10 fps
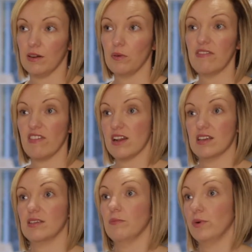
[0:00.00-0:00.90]
We feel
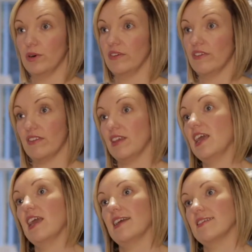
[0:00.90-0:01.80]
it's important that the
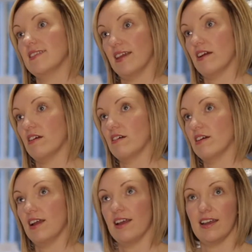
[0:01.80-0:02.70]
cake is
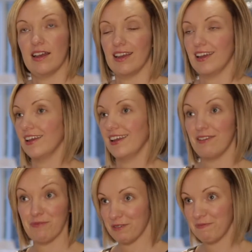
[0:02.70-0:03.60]
there
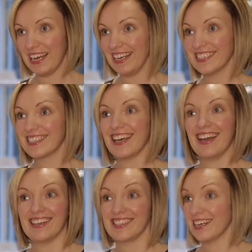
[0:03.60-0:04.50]
in one piece
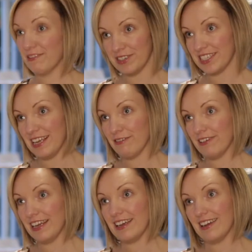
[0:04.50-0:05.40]
and delivered
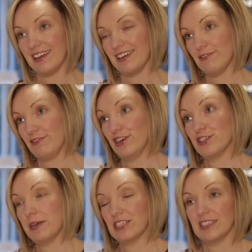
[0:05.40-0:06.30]
safely for your
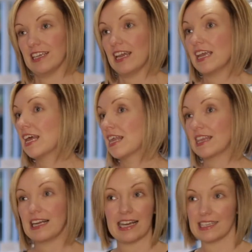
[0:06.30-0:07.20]
special day.
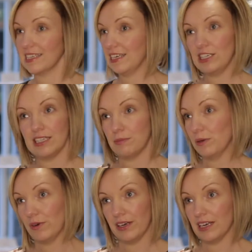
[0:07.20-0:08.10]
The last thing you need to be
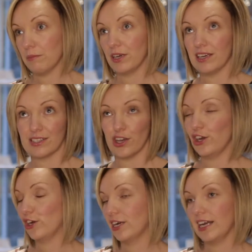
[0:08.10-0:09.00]
worrying about is how
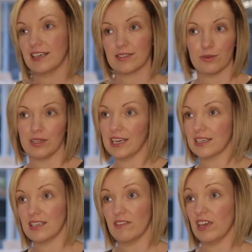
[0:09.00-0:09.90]
your cake is going to get
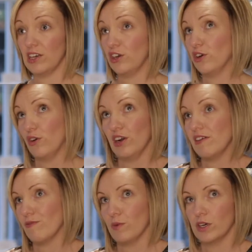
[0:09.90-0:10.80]
to the venue, or
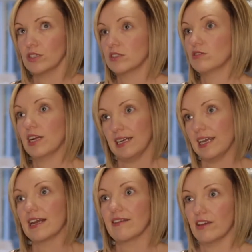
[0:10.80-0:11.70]
even worse, trying to
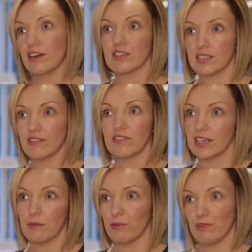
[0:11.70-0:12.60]
get it there yourself the
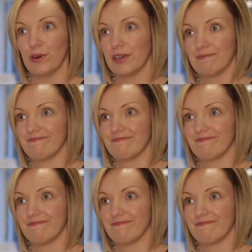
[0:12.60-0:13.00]
day before.